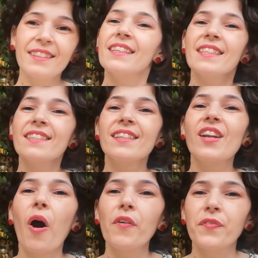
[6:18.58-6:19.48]
This is an
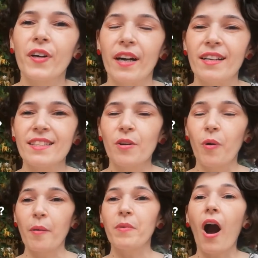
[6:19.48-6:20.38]
offer, so
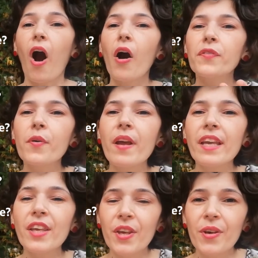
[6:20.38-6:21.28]
I'm
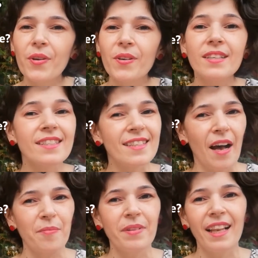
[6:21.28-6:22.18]
offering you
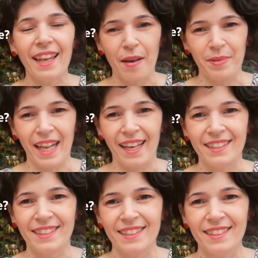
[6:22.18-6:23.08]
some
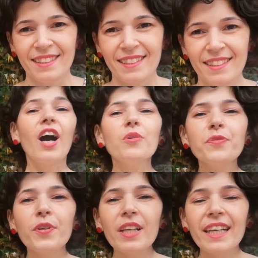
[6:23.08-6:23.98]
lemonade.
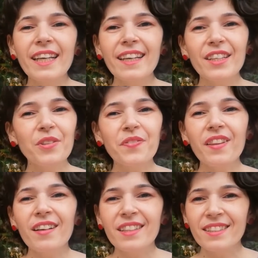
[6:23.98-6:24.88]
Hopefully, you've
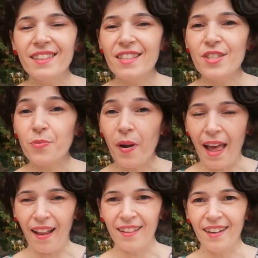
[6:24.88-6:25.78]
learned this
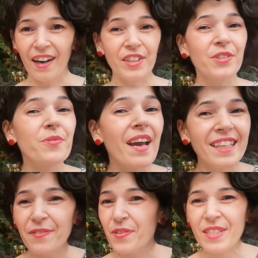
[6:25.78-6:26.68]
well. Are you
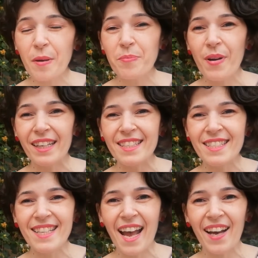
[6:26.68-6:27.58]
ready for some
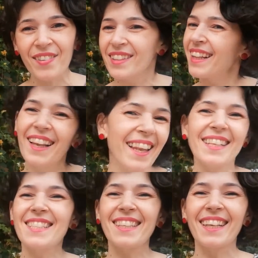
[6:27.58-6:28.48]
practice now?
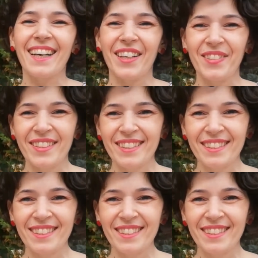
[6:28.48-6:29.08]
Let's go!